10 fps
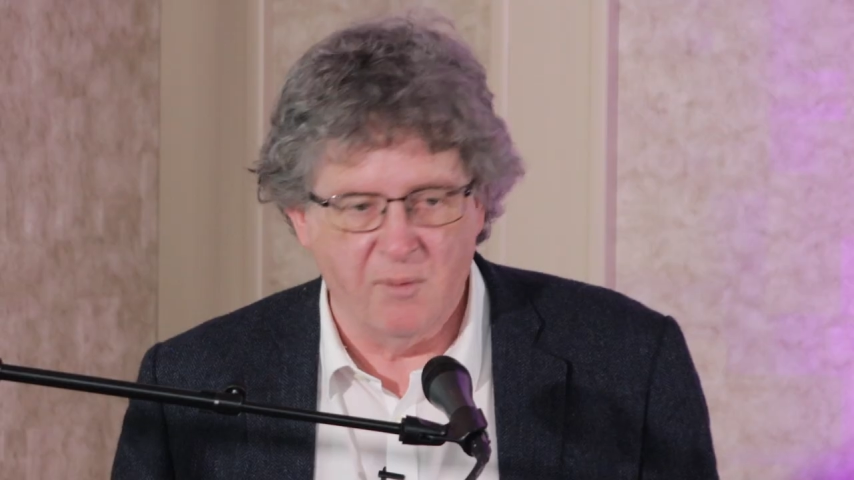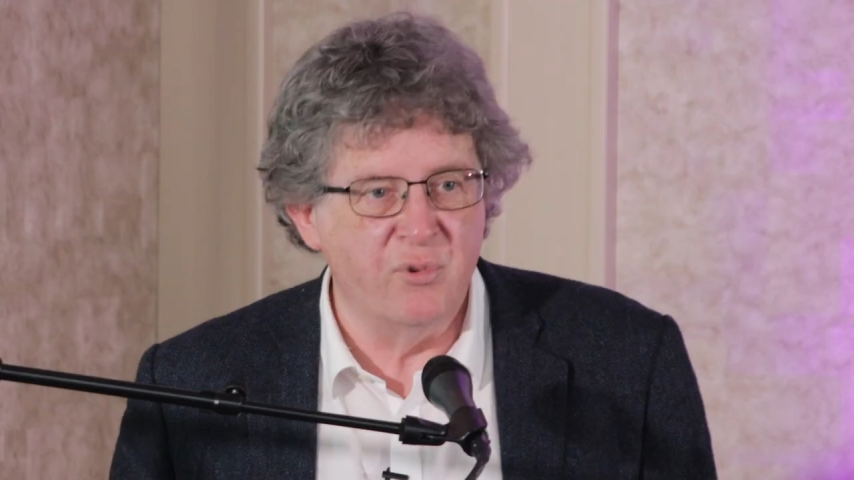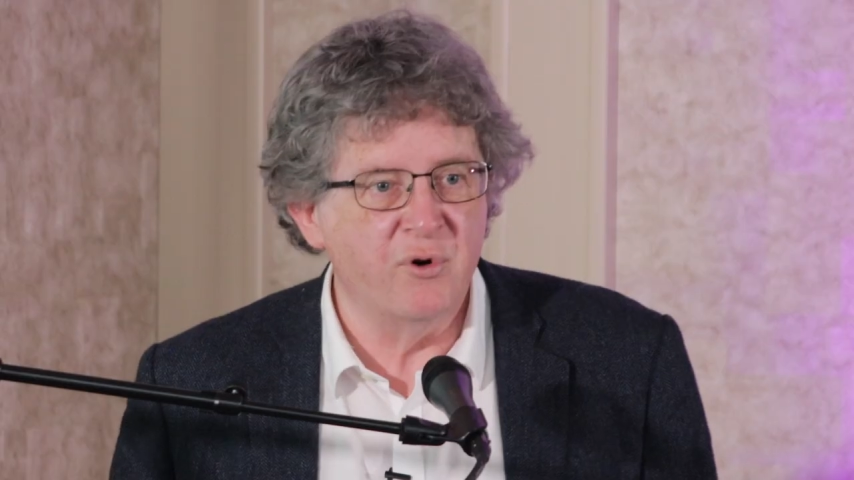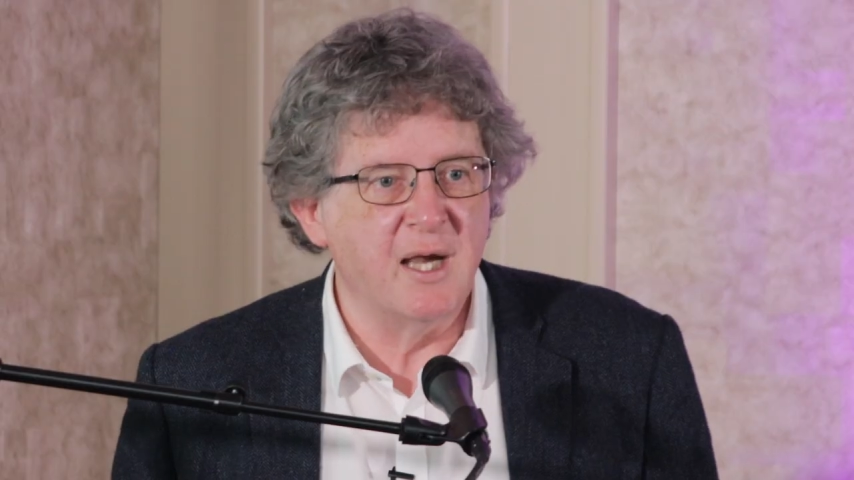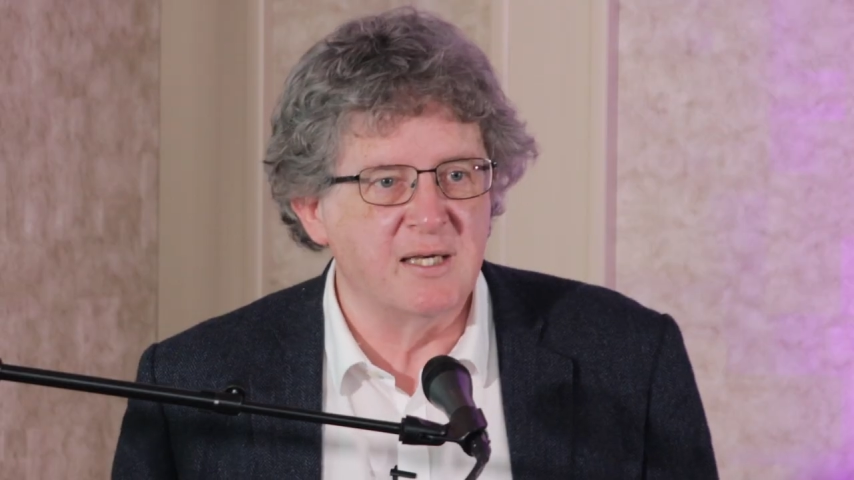a
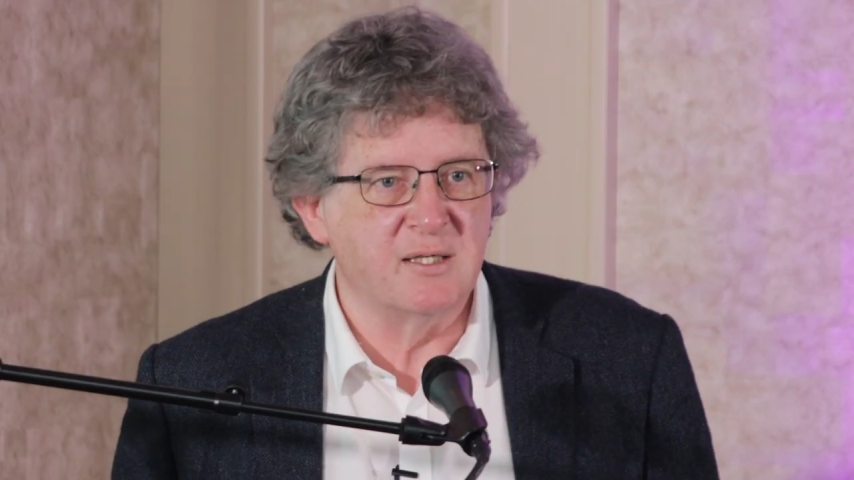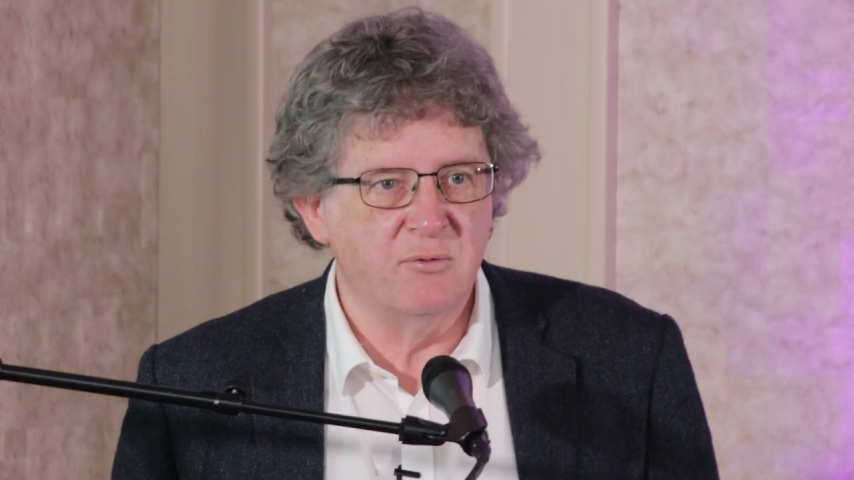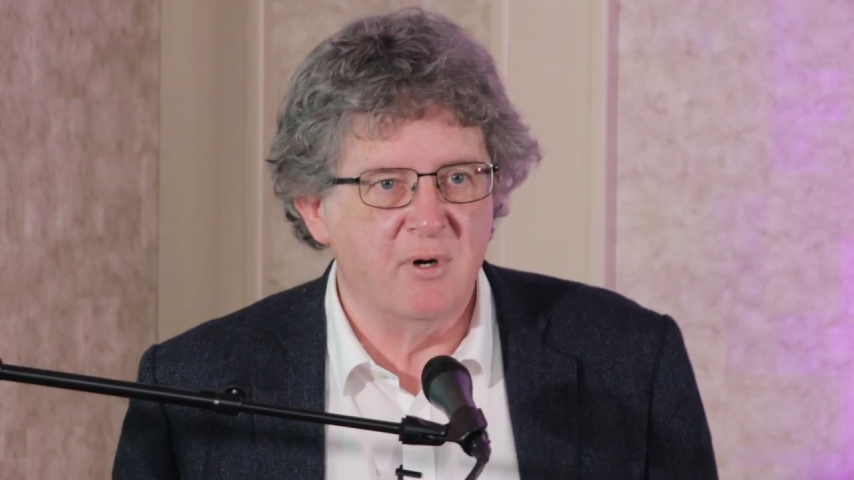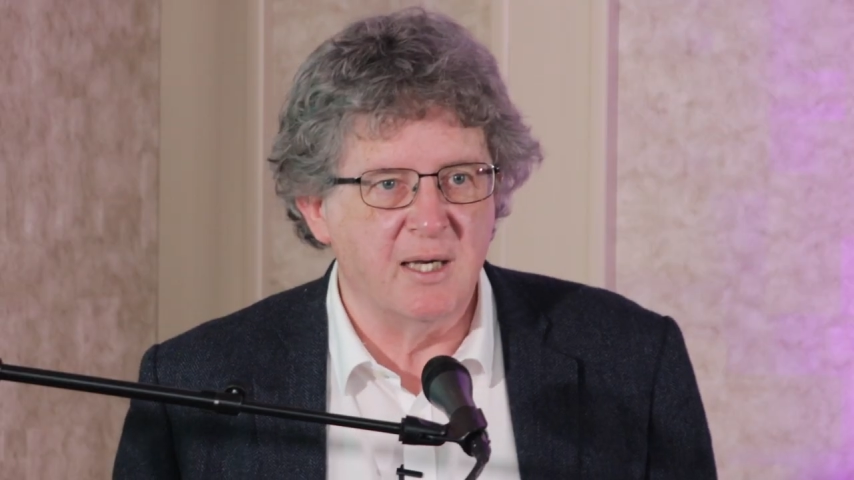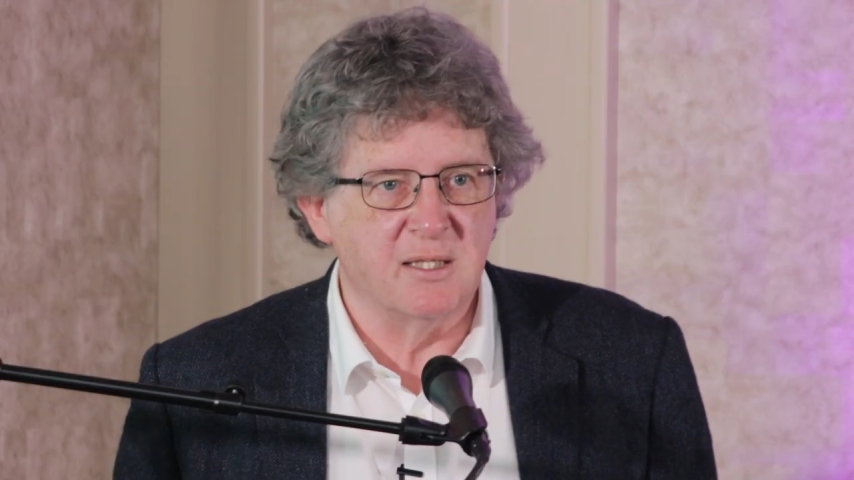bright
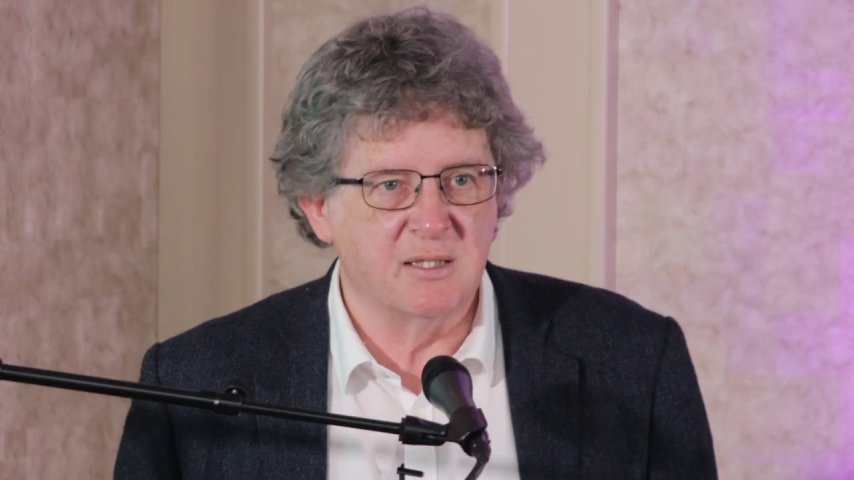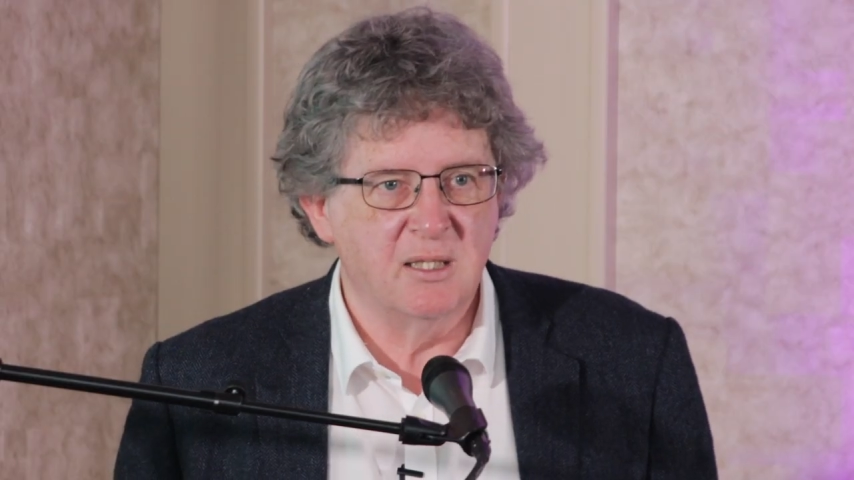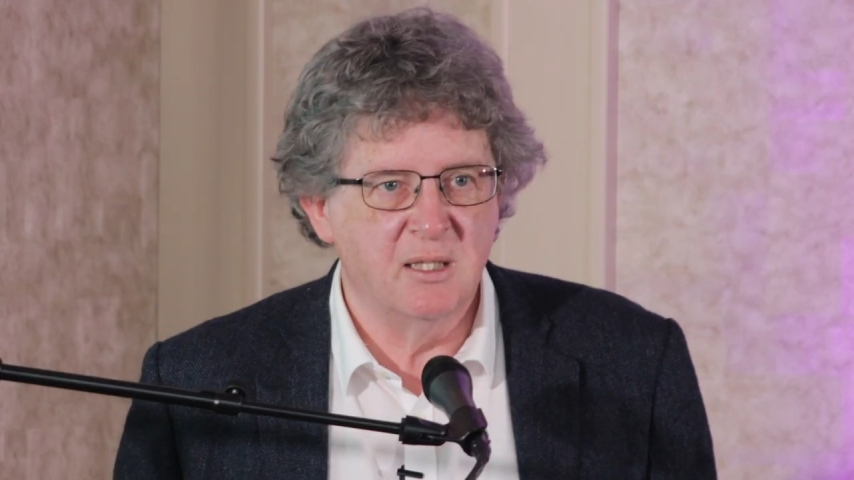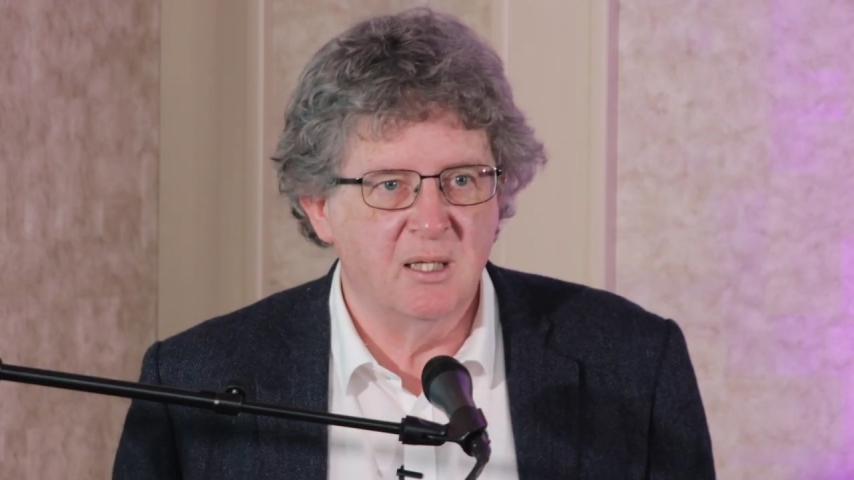white